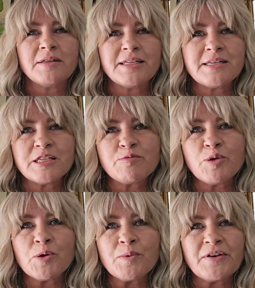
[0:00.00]
Let's
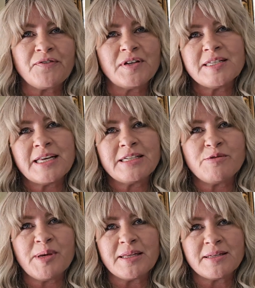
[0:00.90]
explore what it feels like to
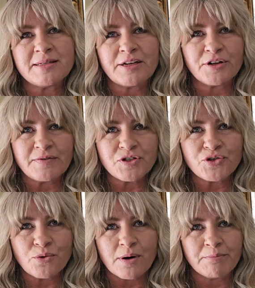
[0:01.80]
be at the center of the
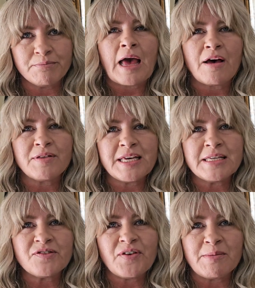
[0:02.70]
storm, how
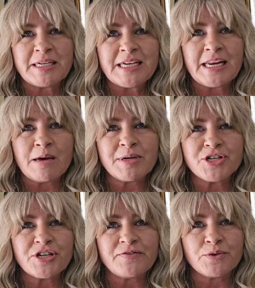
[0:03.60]
these family dynamics
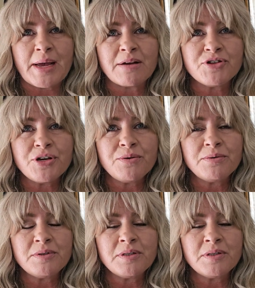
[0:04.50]
shift around you,